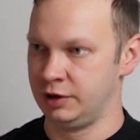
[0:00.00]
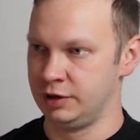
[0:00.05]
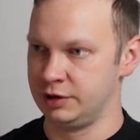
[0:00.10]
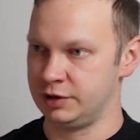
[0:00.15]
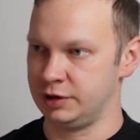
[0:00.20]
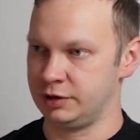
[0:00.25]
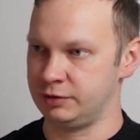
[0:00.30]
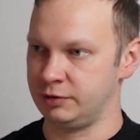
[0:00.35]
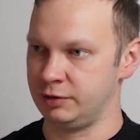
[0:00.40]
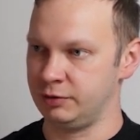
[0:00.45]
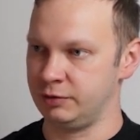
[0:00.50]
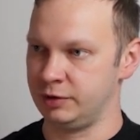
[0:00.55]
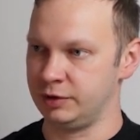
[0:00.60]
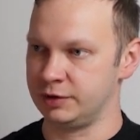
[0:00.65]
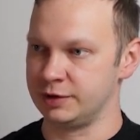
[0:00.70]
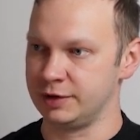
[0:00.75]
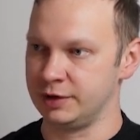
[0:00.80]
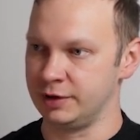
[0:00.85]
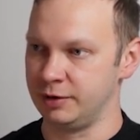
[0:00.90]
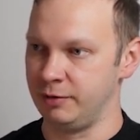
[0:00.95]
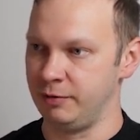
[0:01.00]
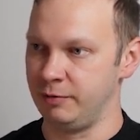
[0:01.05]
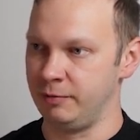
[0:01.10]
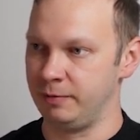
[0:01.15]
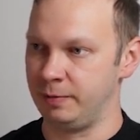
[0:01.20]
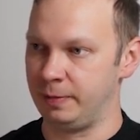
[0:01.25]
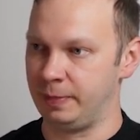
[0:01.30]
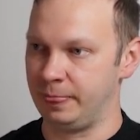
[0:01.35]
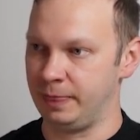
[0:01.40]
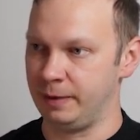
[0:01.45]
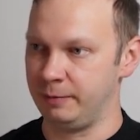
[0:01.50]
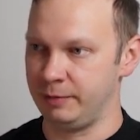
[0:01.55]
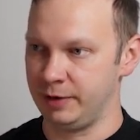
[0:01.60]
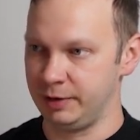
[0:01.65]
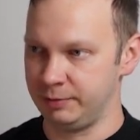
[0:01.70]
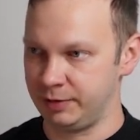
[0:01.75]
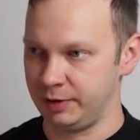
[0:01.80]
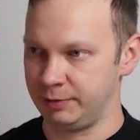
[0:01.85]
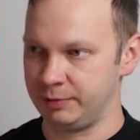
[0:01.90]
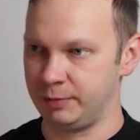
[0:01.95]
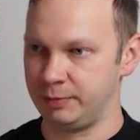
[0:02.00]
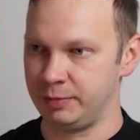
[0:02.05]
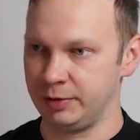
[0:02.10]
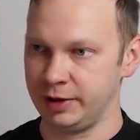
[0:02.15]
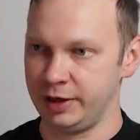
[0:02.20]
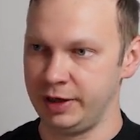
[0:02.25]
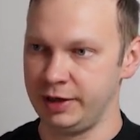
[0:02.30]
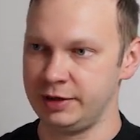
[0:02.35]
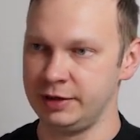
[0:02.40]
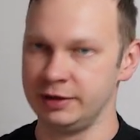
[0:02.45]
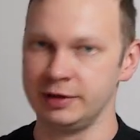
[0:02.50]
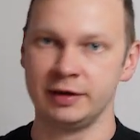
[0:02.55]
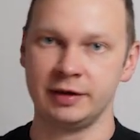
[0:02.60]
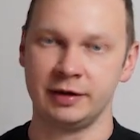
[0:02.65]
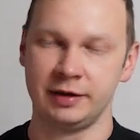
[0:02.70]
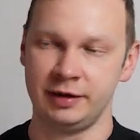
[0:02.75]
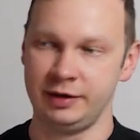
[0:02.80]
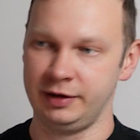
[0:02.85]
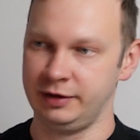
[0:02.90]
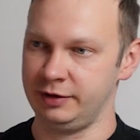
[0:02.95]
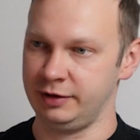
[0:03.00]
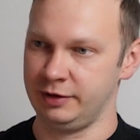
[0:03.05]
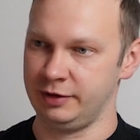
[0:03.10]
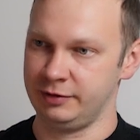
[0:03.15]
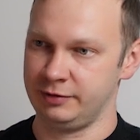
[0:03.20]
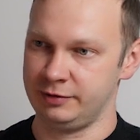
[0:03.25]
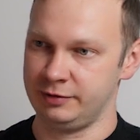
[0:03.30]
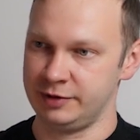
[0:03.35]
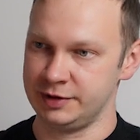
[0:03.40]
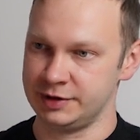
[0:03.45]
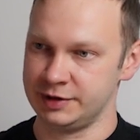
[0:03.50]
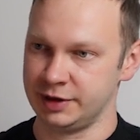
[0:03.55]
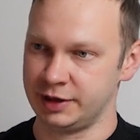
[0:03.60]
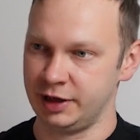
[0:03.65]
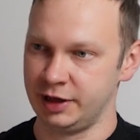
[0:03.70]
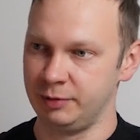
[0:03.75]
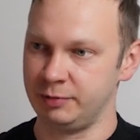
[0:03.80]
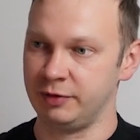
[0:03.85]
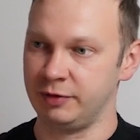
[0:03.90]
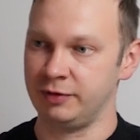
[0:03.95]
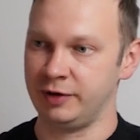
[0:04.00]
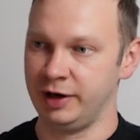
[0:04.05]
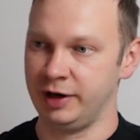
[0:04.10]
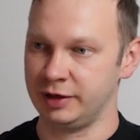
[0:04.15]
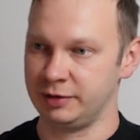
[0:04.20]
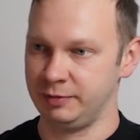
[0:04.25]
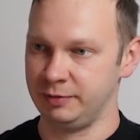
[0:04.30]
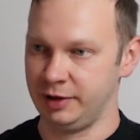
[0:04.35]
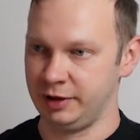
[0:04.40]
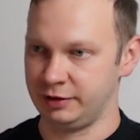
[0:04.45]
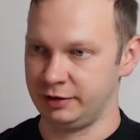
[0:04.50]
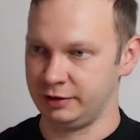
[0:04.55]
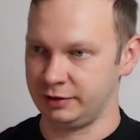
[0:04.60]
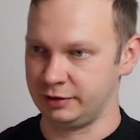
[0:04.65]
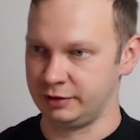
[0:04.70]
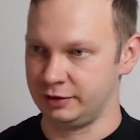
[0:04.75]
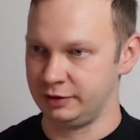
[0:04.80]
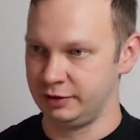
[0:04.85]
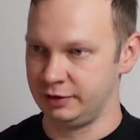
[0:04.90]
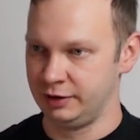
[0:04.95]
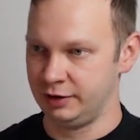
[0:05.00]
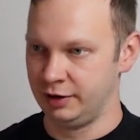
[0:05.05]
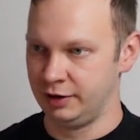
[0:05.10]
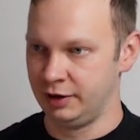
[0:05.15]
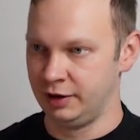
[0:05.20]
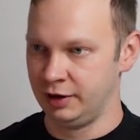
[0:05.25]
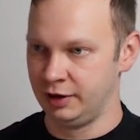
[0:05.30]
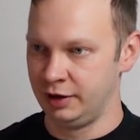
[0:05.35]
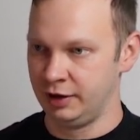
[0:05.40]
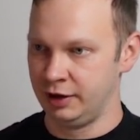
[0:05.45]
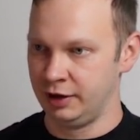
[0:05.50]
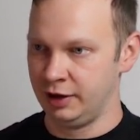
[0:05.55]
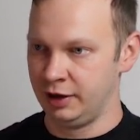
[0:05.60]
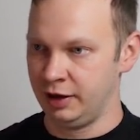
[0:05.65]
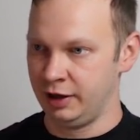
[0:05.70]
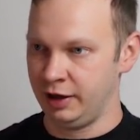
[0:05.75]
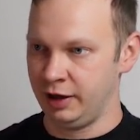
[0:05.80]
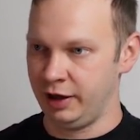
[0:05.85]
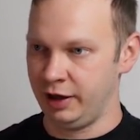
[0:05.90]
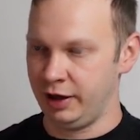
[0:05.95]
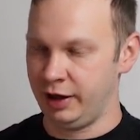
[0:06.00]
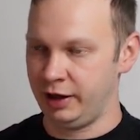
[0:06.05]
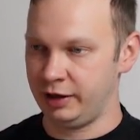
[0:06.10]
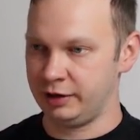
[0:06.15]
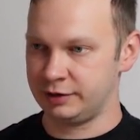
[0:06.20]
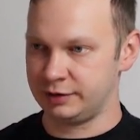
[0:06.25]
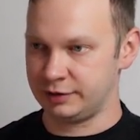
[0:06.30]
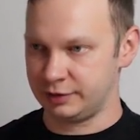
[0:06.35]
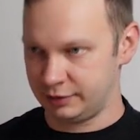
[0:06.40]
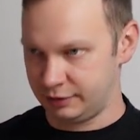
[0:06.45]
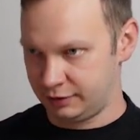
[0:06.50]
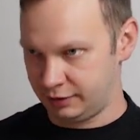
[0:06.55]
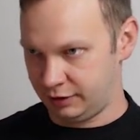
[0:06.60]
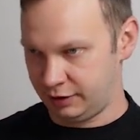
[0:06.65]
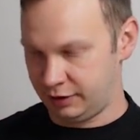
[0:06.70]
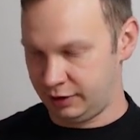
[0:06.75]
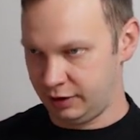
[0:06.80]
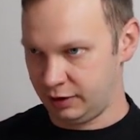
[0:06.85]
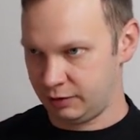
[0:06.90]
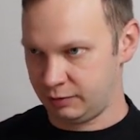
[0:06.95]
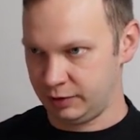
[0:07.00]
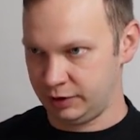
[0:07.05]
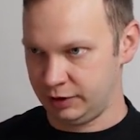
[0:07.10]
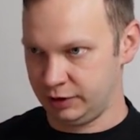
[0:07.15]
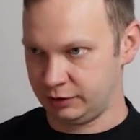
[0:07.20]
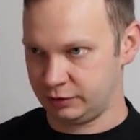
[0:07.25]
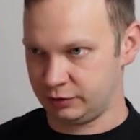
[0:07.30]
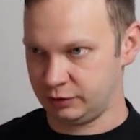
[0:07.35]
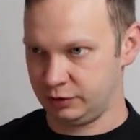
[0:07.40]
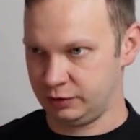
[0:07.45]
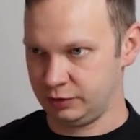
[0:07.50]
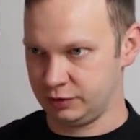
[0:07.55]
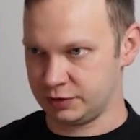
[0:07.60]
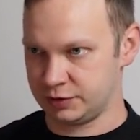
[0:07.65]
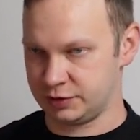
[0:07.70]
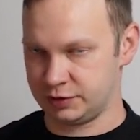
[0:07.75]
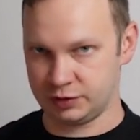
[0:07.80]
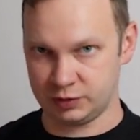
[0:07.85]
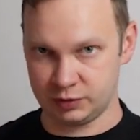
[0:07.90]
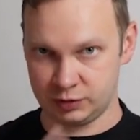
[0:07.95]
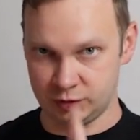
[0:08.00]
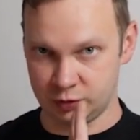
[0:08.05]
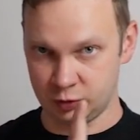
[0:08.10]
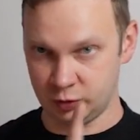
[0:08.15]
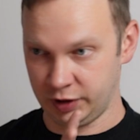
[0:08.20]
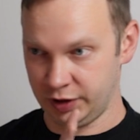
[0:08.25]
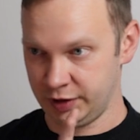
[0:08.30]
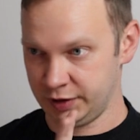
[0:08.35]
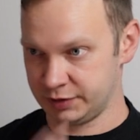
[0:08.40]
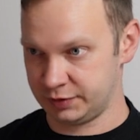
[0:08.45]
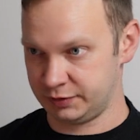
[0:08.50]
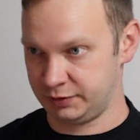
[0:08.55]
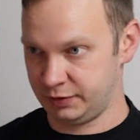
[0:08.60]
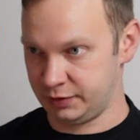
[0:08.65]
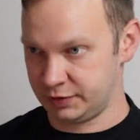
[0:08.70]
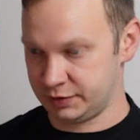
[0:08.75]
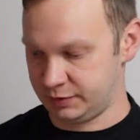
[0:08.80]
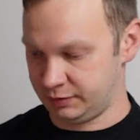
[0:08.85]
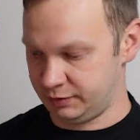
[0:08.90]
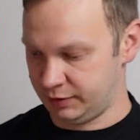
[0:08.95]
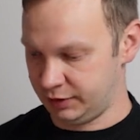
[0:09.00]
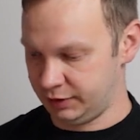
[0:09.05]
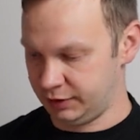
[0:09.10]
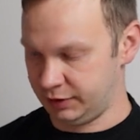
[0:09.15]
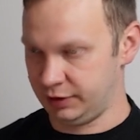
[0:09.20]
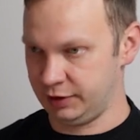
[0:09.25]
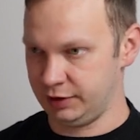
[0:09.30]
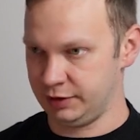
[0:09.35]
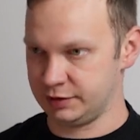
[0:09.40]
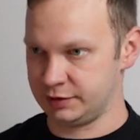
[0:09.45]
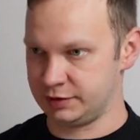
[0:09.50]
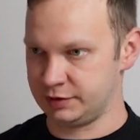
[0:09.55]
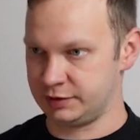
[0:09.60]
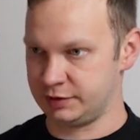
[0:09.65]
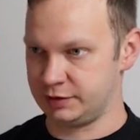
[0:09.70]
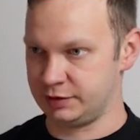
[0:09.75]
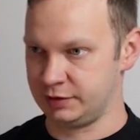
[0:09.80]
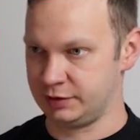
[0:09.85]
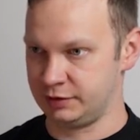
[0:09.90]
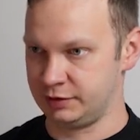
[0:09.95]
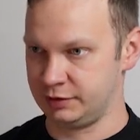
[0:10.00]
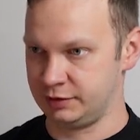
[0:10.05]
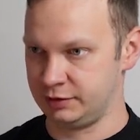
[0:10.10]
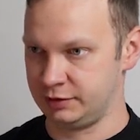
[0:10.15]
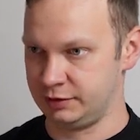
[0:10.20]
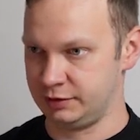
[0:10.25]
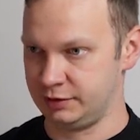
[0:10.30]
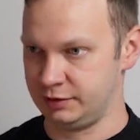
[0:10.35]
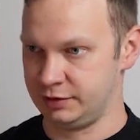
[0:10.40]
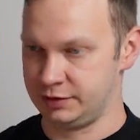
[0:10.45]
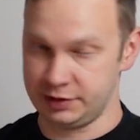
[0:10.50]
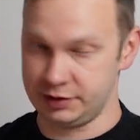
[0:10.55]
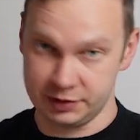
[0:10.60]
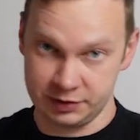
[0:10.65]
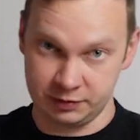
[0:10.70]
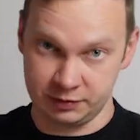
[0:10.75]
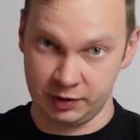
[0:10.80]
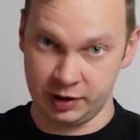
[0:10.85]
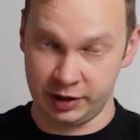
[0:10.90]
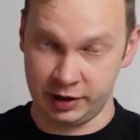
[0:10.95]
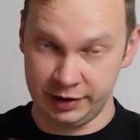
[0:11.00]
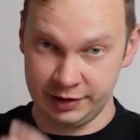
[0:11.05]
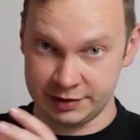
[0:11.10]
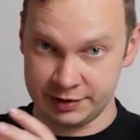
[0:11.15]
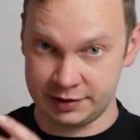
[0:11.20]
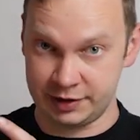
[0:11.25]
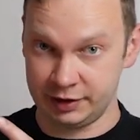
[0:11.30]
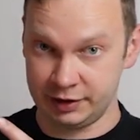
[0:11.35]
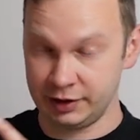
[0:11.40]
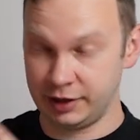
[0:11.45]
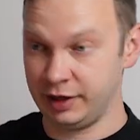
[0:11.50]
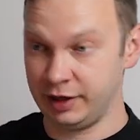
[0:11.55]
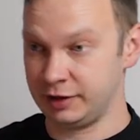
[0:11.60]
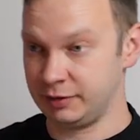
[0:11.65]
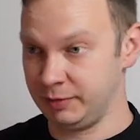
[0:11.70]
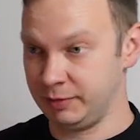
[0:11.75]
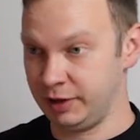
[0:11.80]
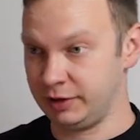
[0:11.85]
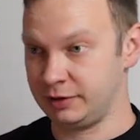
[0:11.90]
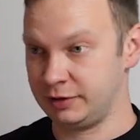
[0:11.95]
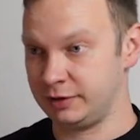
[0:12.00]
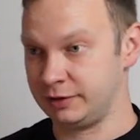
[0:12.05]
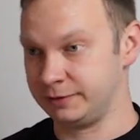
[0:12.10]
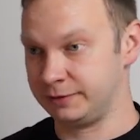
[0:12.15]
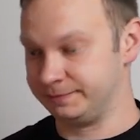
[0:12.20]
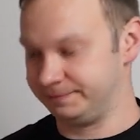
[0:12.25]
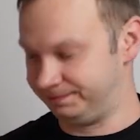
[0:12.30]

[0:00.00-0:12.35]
that we will be pre-populating with the help of get method. And here we need to use two keys. First one is, since we're inside get method,